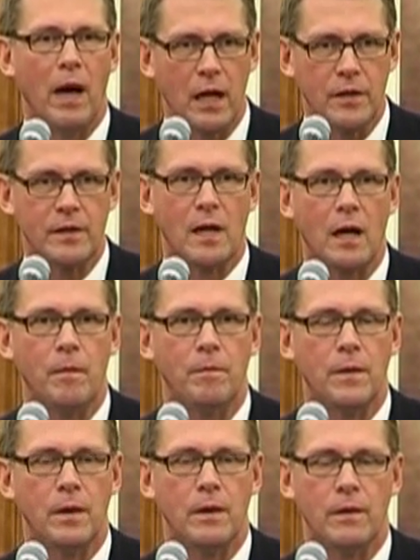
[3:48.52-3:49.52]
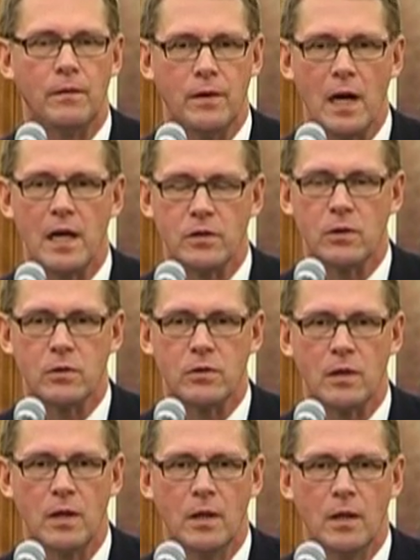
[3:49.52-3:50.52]
bilateral uh,
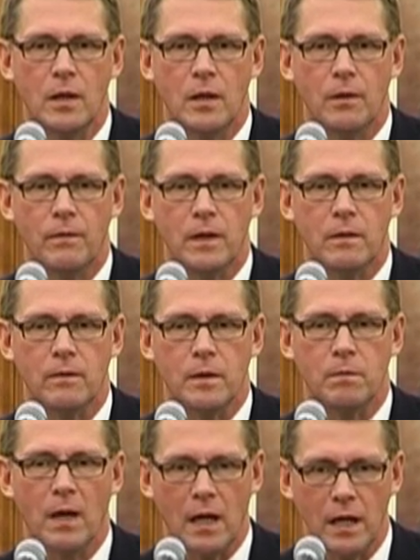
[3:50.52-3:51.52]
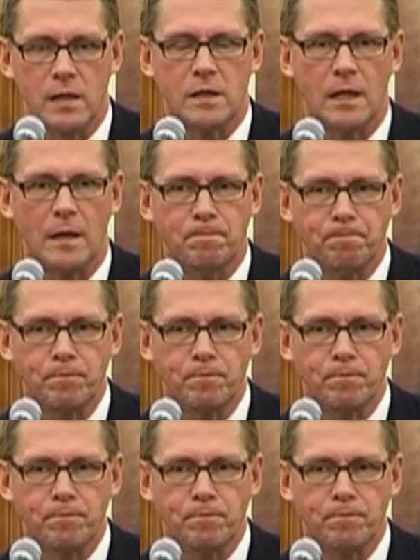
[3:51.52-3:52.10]
relations with with Malaysia.